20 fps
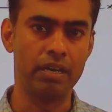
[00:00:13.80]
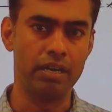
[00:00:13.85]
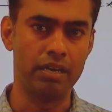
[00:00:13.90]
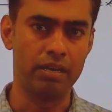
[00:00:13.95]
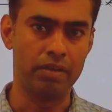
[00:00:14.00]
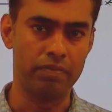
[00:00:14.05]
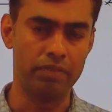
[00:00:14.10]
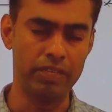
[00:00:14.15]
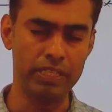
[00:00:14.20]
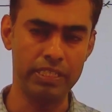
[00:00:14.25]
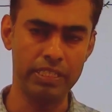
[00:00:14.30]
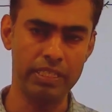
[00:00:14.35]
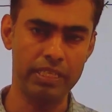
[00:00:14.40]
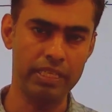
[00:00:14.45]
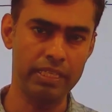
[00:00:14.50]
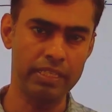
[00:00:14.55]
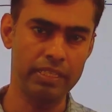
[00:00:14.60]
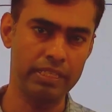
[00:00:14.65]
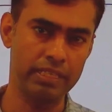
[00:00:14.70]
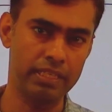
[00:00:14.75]
Basically,
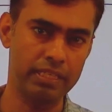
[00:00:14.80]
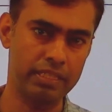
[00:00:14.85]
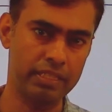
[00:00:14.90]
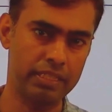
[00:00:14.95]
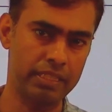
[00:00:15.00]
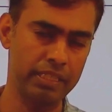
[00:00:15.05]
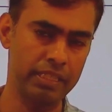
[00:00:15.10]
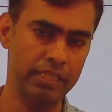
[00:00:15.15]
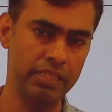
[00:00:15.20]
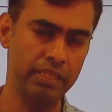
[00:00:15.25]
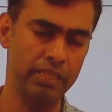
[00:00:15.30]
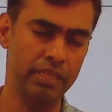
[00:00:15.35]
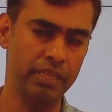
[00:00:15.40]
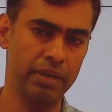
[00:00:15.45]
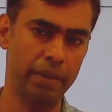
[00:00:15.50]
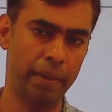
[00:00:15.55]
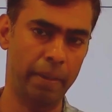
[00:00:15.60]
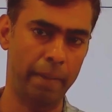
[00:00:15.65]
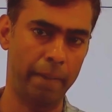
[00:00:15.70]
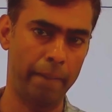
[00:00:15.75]
there are three
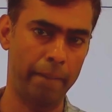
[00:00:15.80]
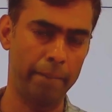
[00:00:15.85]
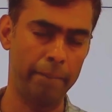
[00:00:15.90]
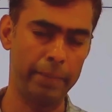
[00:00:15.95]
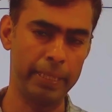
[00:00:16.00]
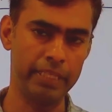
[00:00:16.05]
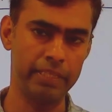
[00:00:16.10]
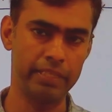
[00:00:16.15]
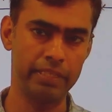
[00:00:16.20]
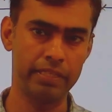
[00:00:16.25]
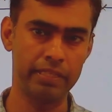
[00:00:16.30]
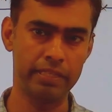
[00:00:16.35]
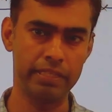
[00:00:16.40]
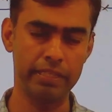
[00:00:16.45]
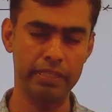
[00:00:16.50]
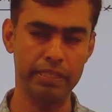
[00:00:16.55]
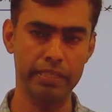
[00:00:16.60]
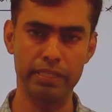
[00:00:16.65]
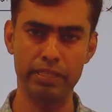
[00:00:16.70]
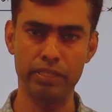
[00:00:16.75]
methods
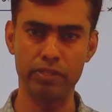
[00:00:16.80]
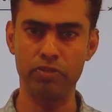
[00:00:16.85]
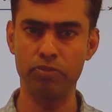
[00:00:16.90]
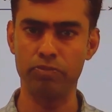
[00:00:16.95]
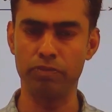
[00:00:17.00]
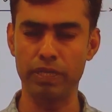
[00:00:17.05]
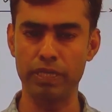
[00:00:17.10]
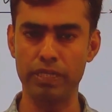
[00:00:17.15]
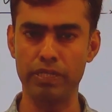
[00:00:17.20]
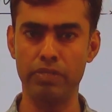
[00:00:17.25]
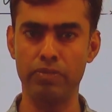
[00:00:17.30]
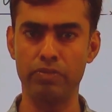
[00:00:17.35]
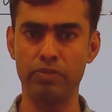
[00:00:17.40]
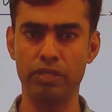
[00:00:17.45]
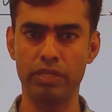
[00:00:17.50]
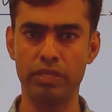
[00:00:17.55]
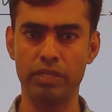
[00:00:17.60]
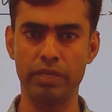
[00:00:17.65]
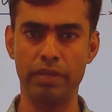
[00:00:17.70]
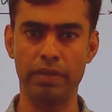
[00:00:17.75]
in order to find out
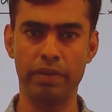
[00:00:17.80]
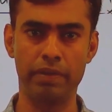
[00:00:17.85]
a